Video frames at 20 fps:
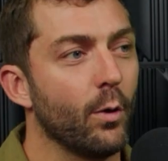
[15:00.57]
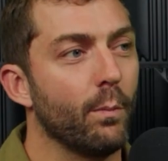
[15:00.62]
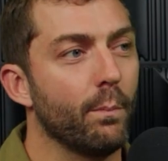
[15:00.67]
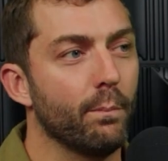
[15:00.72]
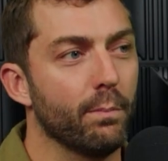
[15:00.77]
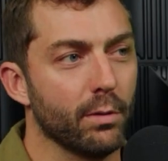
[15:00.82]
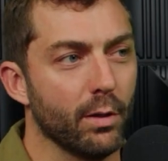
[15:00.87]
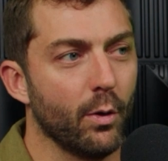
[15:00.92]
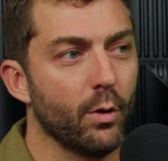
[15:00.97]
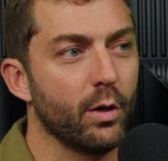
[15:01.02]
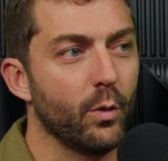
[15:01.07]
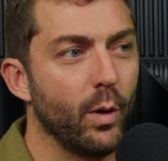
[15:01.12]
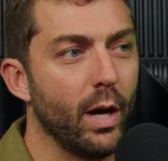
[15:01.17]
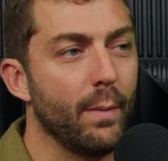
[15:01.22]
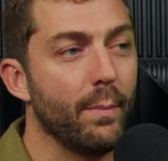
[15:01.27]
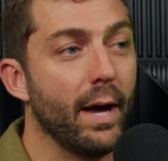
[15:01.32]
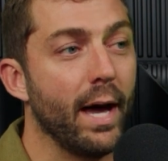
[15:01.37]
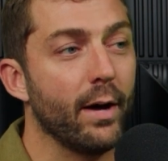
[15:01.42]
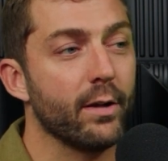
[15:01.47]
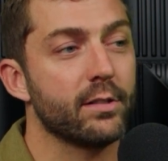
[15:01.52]
blown away
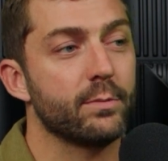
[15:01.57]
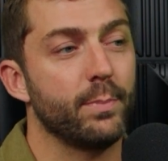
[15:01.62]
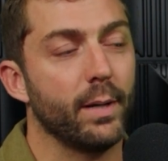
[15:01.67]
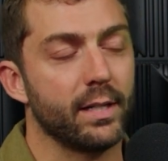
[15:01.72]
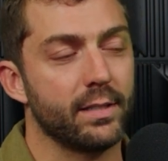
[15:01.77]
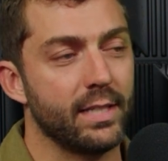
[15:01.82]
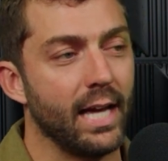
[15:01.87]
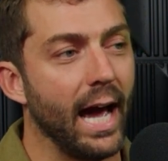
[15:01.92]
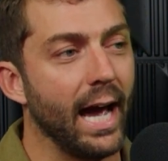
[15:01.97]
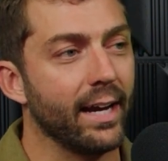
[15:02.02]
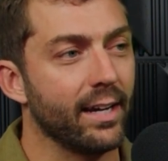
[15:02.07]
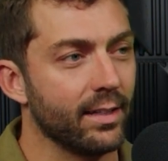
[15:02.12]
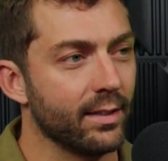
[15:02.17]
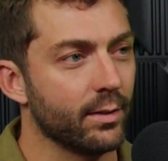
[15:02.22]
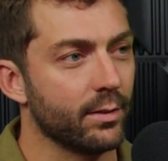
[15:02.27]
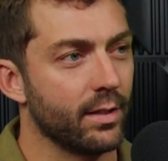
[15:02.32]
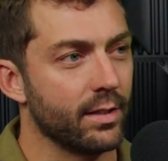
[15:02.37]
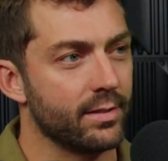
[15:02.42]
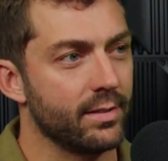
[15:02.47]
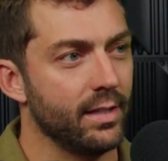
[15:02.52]
by how spectacular
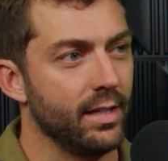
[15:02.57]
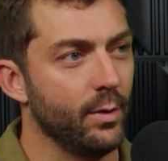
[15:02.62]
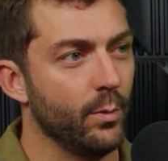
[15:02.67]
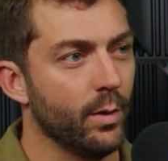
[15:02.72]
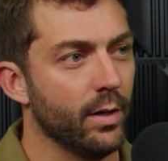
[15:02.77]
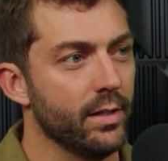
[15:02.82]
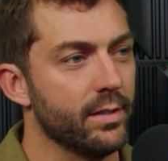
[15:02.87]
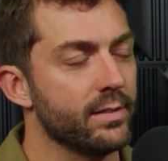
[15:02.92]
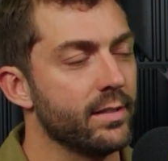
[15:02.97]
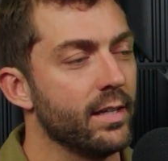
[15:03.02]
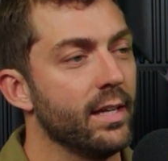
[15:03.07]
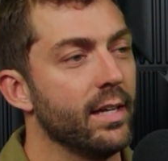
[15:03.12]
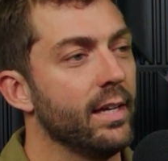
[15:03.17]
the city was